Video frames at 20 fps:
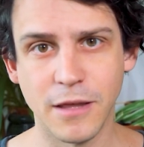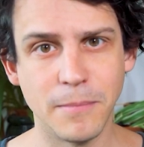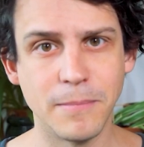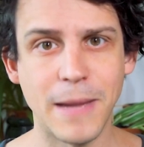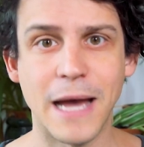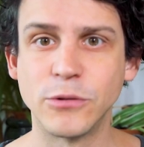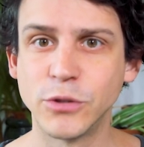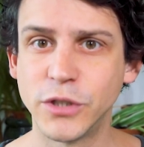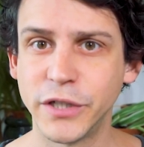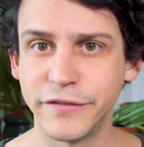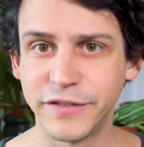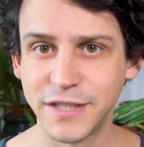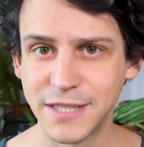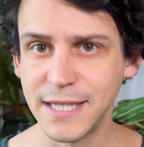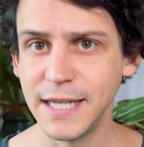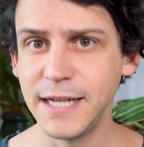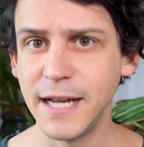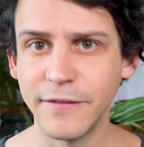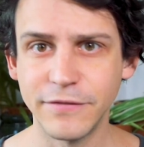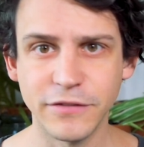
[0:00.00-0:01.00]
the amount of
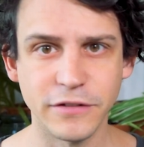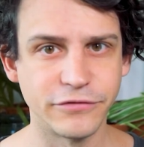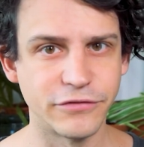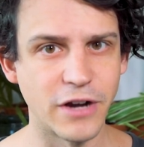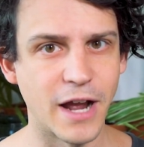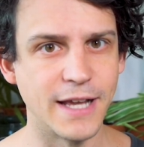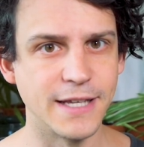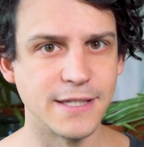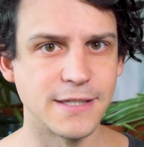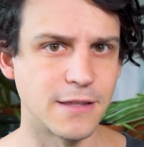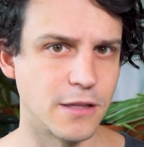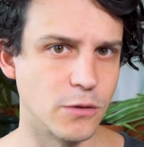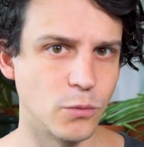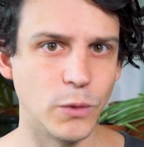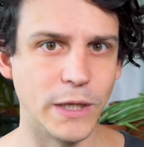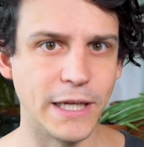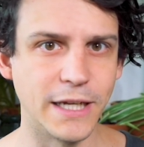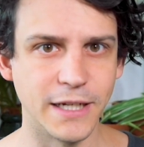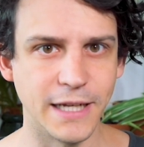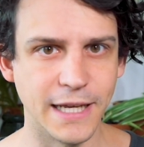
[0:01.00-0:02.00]
sea level rise that
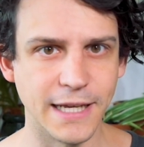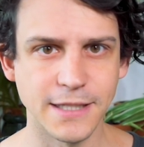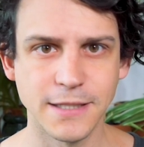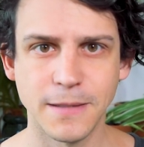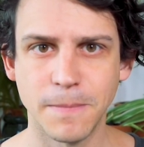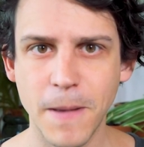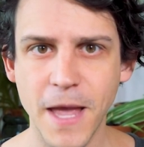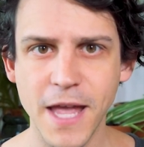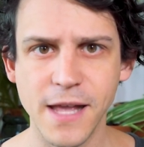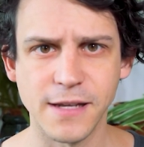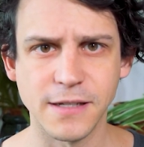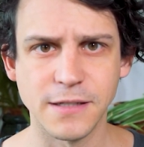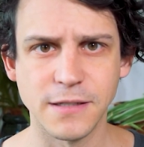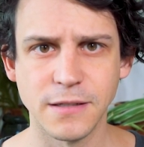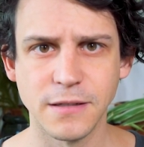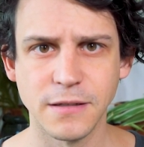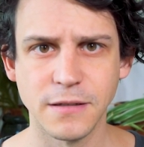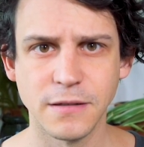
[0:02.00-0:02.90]
we can expect.